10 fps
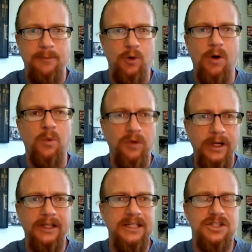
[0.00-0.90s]
who are
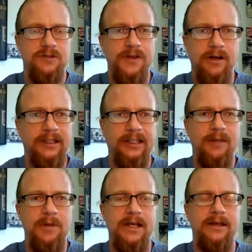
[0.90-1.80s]
really severely
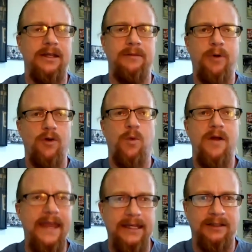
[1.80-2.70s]
limited in both where
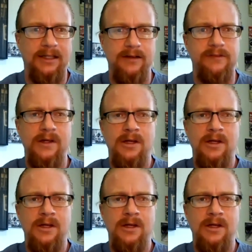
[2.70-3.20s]
they can live